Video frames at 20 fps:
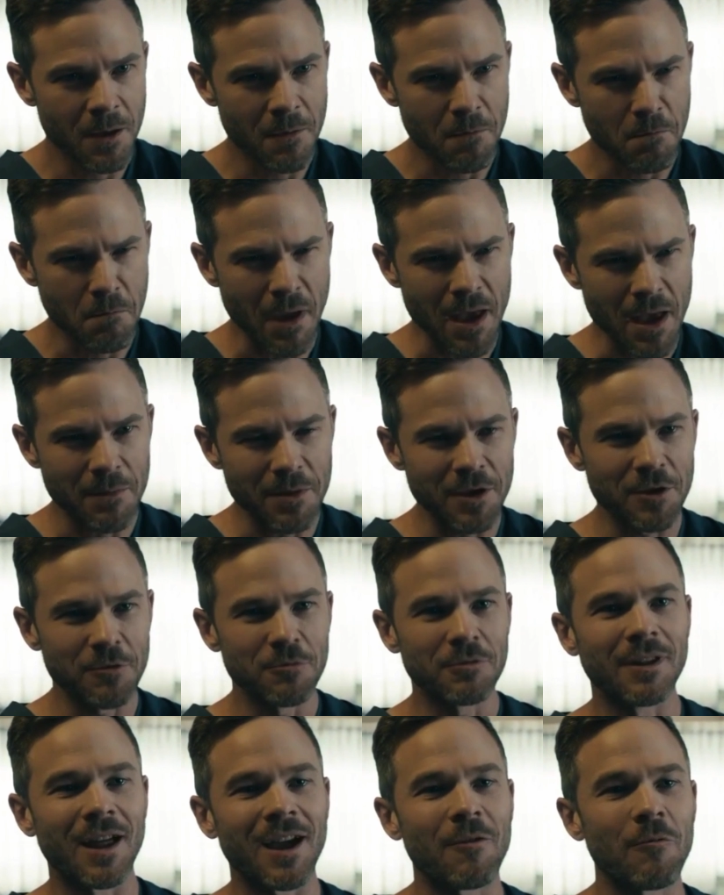Maybe you
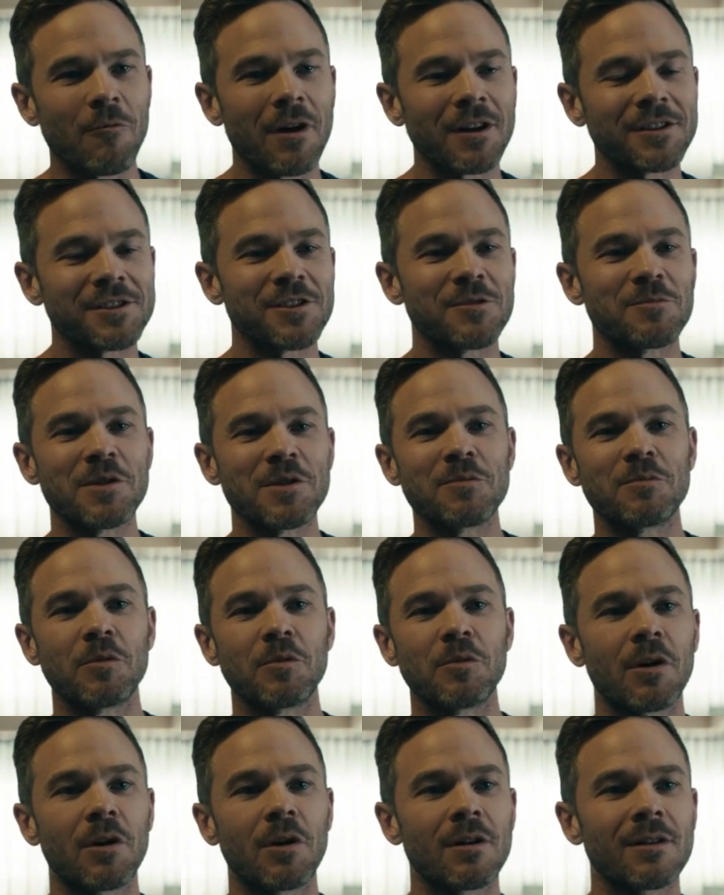like watching people
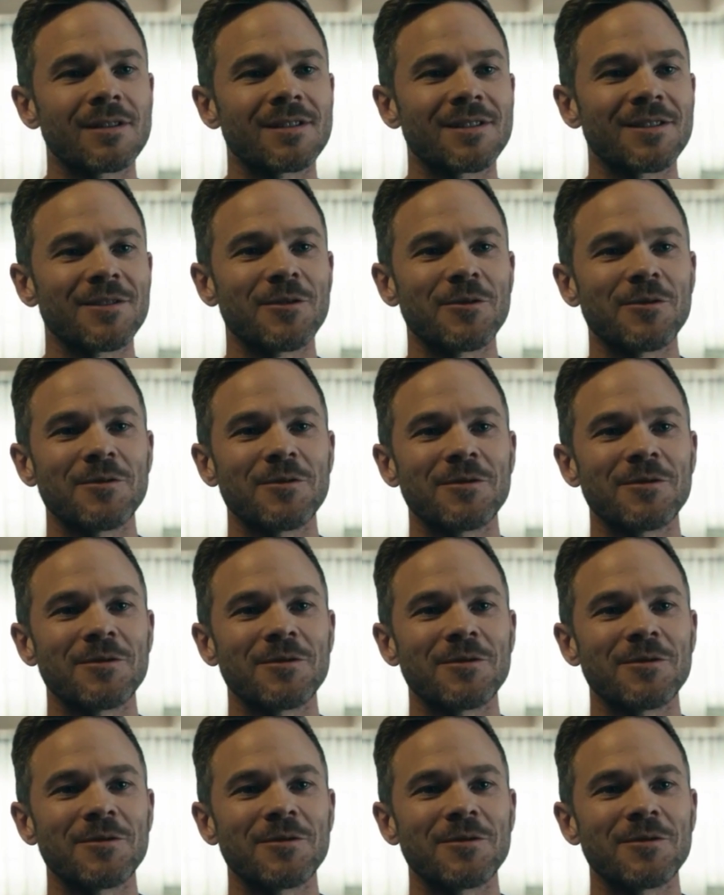burn too.